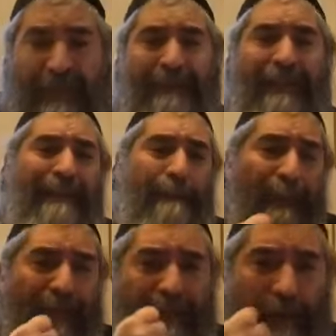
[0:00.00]
Then
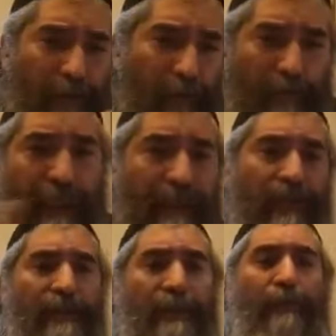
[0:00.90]
depending on your
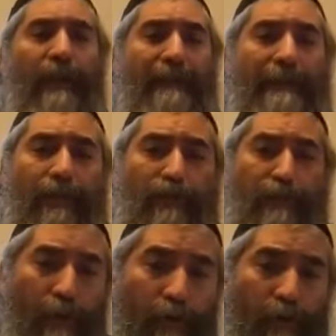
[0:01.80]
relationship with HaKadosh
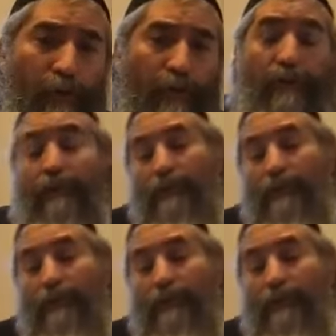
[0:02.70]
Baruch Hu,